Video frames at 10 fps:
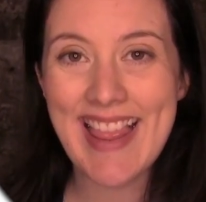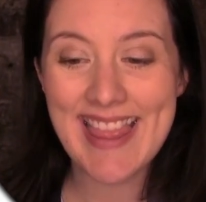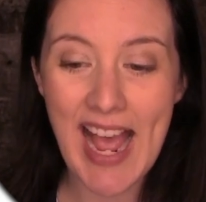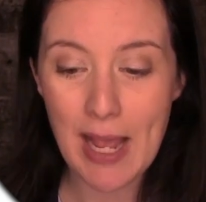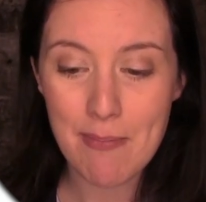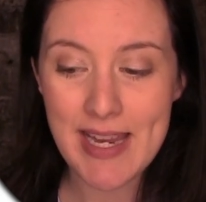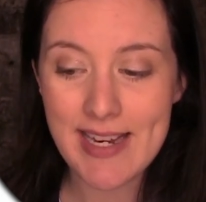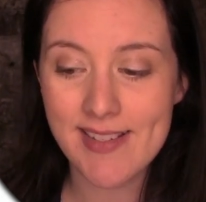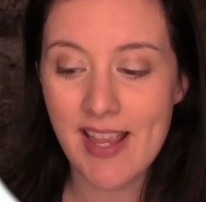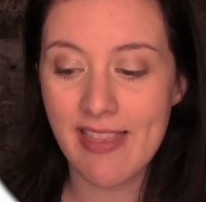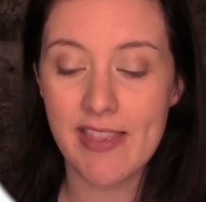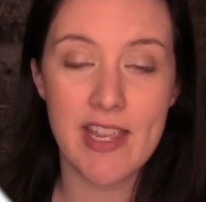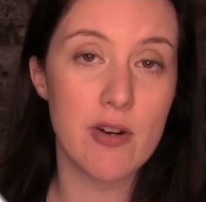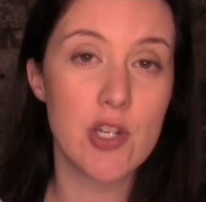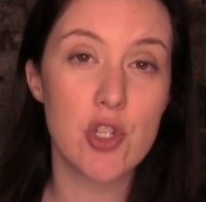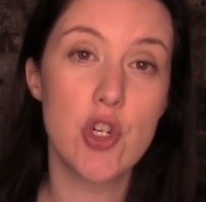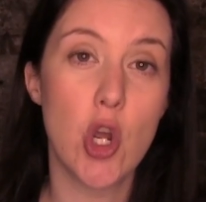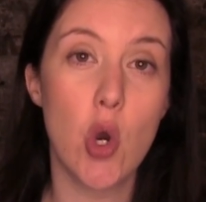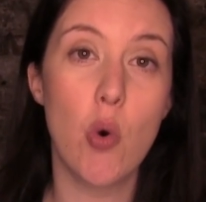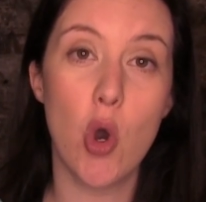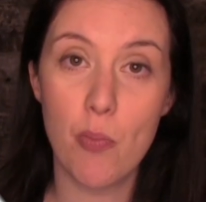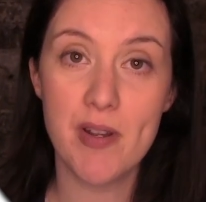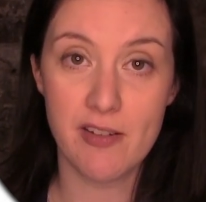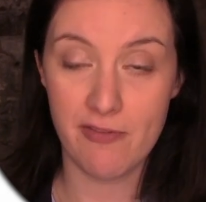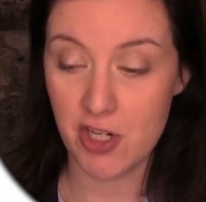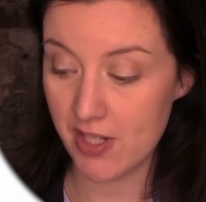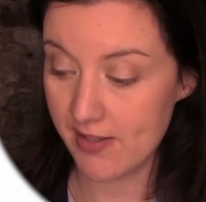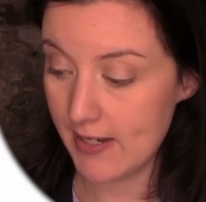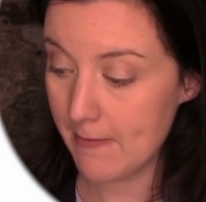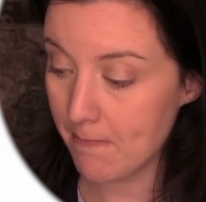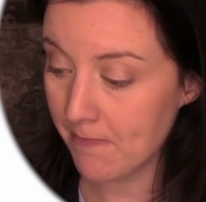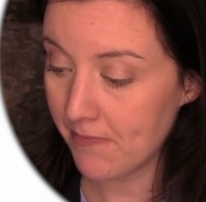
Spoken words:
That means that there is no open deficiency.